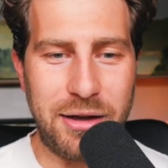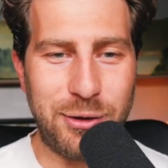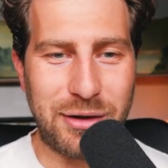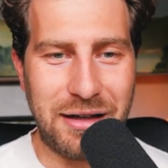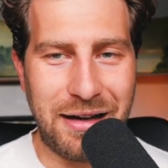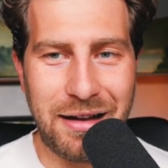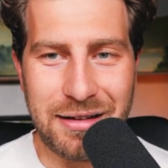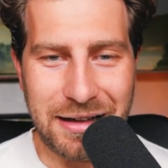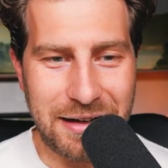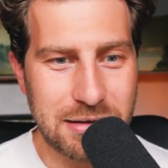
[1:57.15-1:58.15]
You can learn
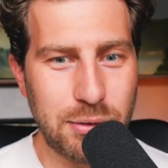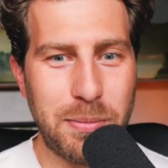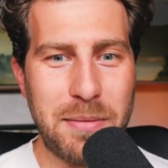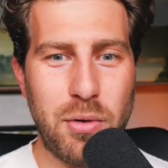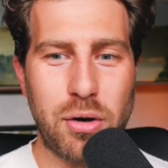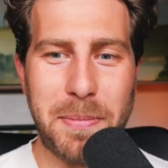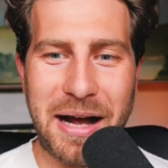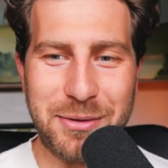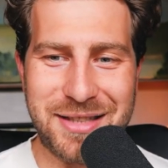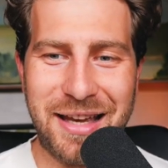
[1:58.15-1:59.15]
a little bit more
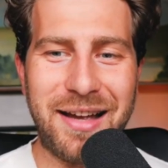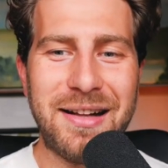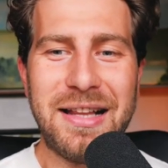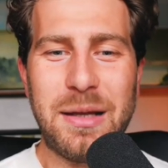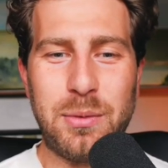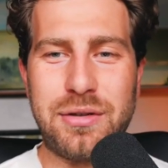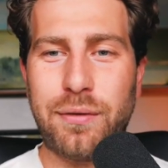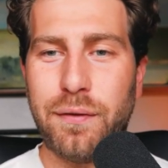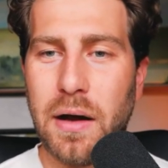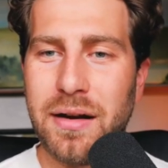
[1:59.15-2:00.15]
about it, which is
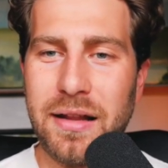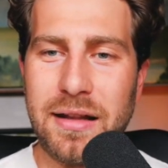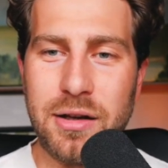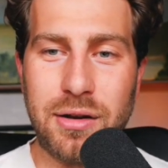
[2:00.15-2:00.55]
fun, and then you can